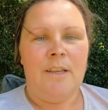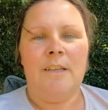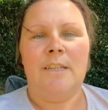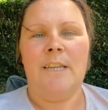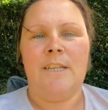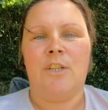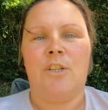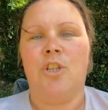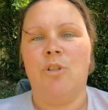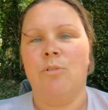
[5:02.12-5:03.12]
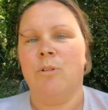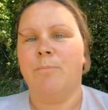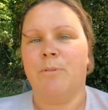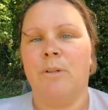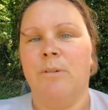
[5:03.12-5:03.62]
he'd eat it and chew it
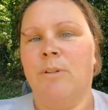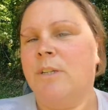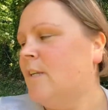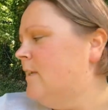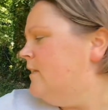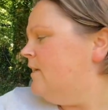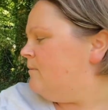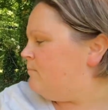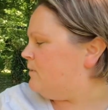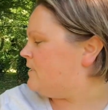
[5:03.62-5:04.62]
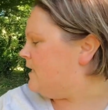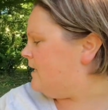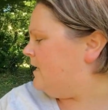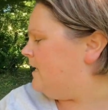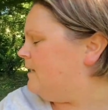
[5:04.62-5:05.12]
up, so he would. But
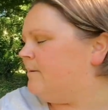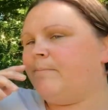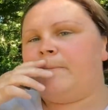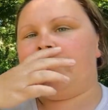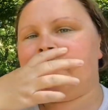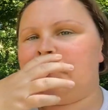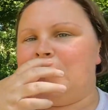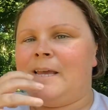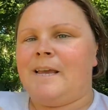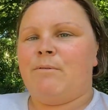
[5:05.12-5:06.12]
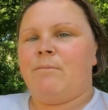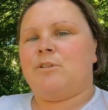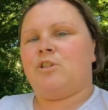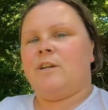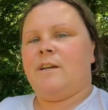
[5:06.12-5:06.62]
um, yeah, we
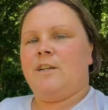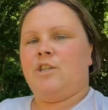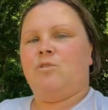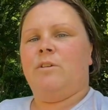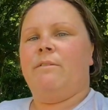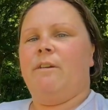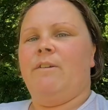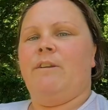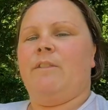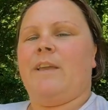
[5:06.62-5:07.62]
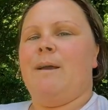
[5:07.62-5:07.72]
must uh, show you around now the